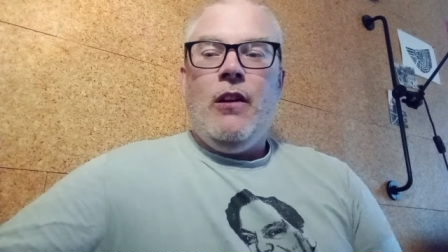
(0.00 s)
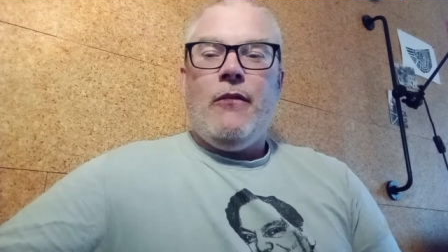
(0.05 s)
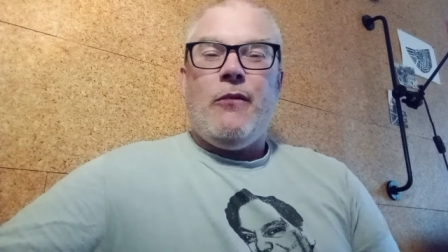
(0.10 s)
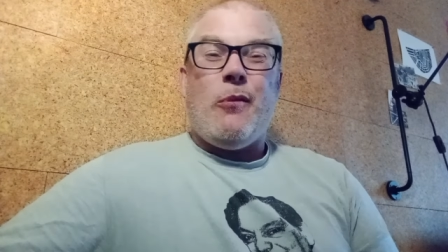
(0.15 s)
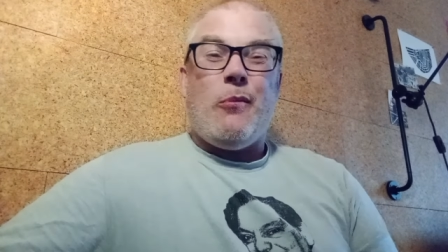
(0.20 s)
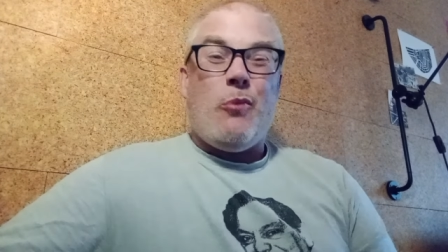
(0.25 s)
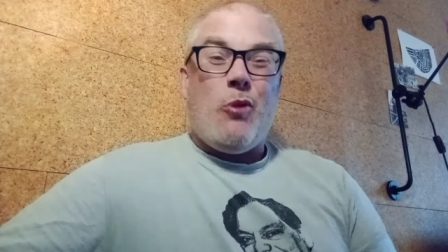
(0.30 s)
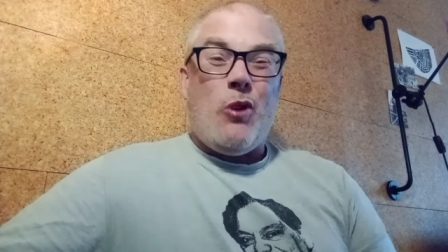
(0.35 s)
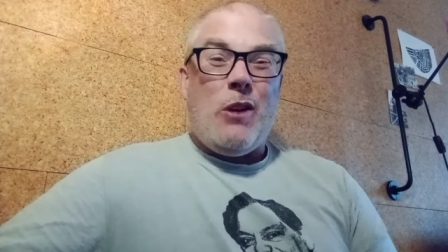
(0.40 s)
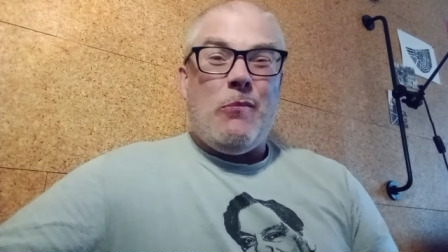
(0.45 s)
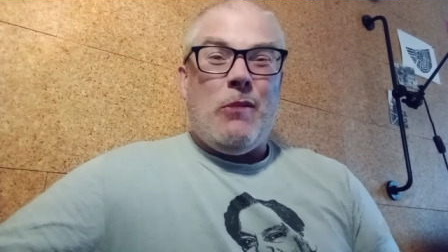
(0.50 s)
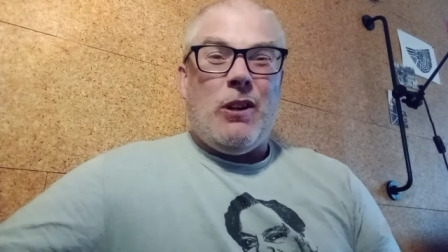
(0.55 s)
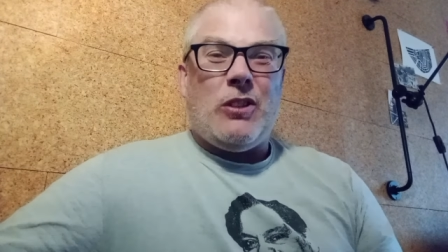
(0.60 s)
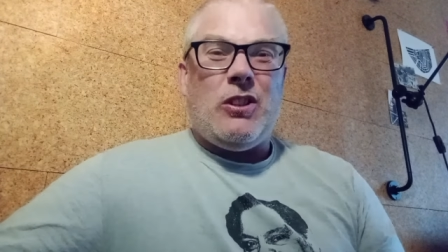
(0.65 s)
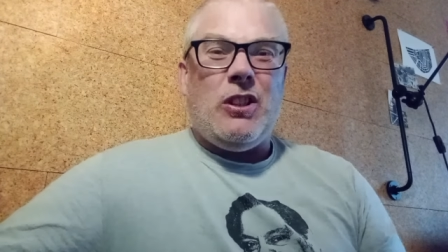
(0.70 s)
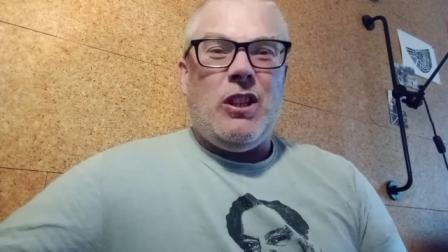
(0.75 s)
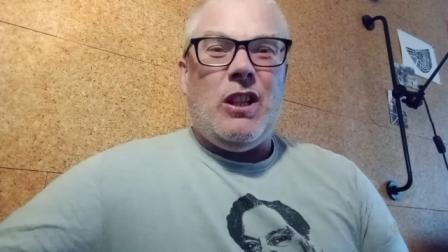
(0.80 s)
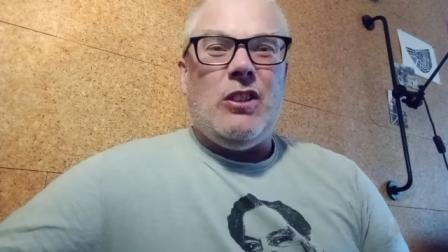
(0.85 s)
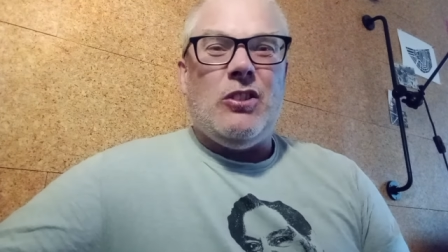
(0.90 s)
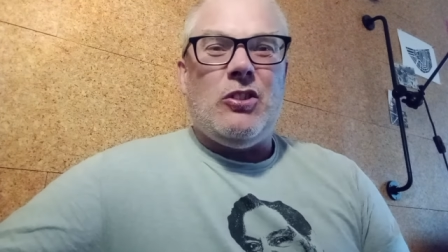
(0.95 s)
for pretty much
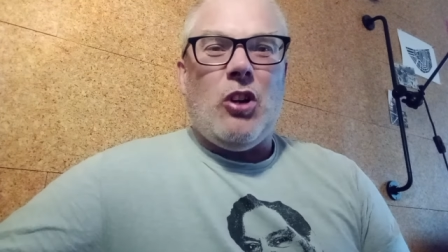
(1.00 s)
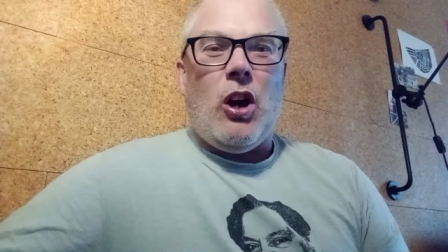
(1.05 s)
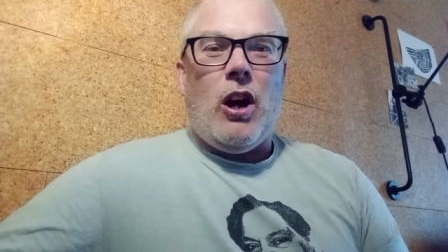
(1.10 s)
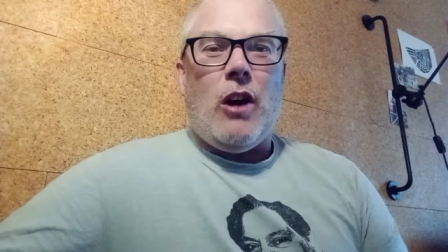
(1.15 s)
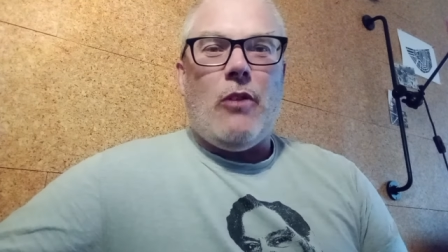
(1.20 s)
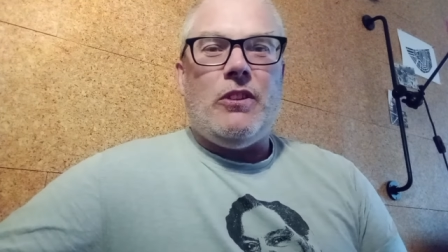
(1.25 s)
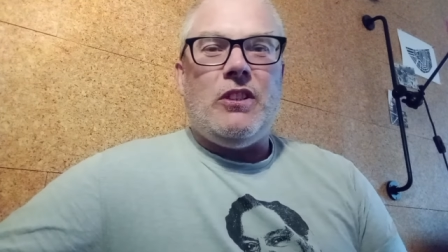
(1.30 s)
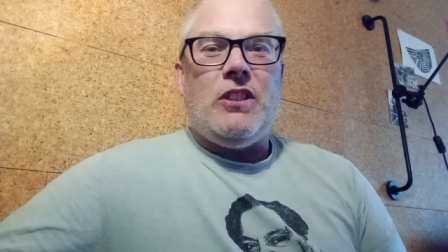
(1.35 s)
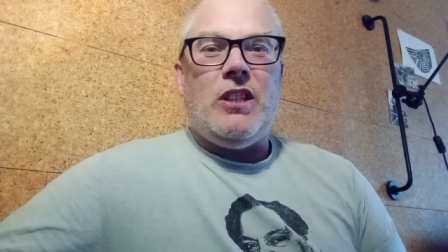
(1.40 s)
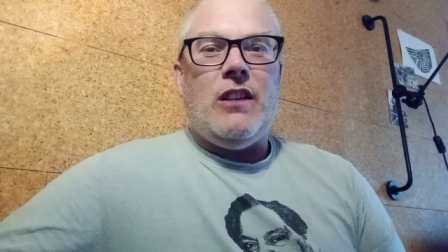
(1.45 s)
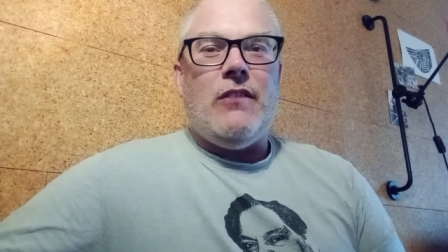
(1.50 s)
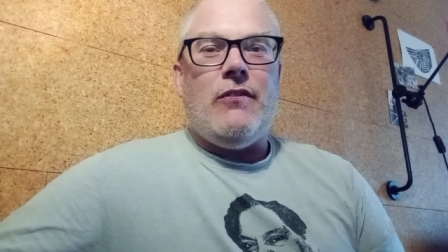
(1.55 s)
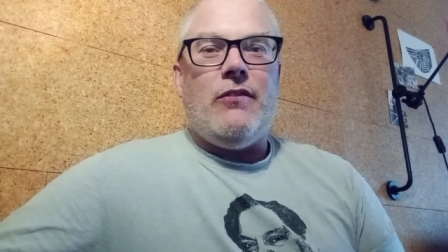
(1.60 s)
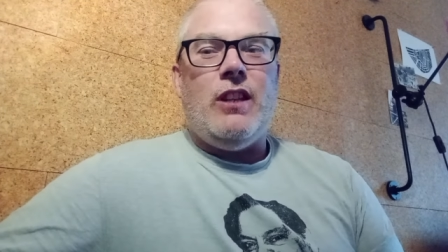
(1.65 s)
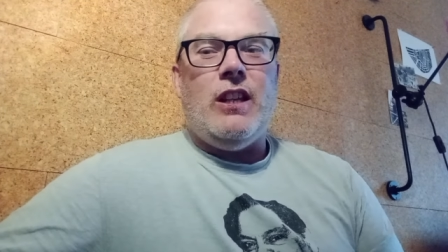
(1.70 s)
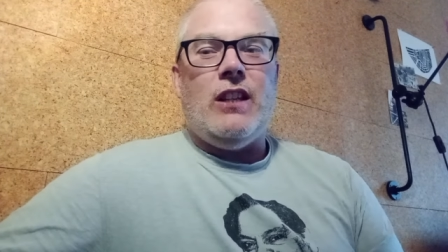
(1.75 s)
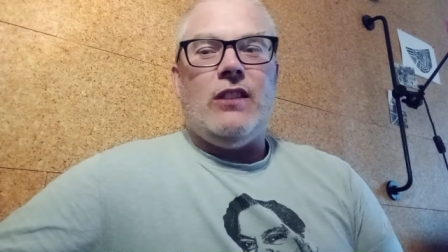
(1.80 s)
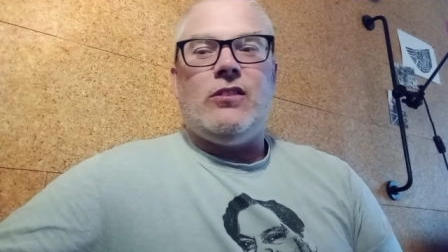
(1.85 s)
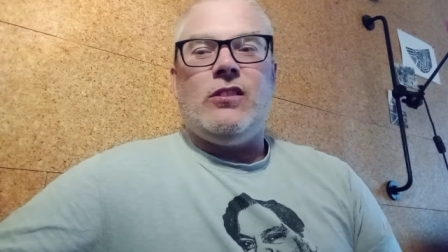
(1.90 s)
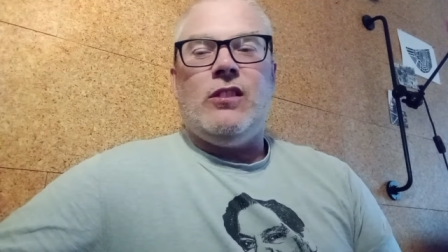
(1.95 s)
the entirety of
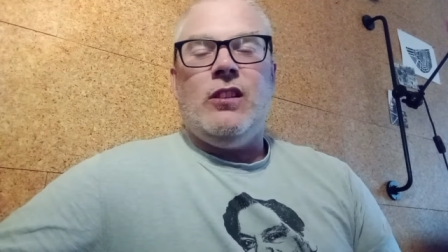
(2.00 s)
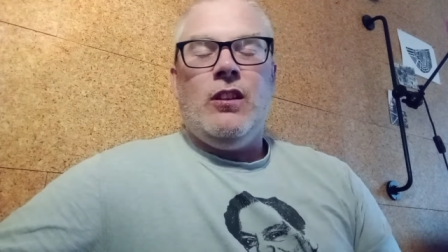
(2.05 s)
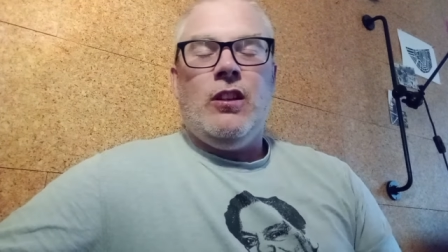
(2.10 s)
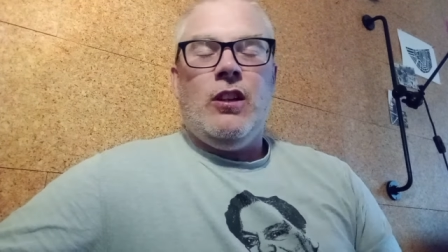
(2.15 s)
this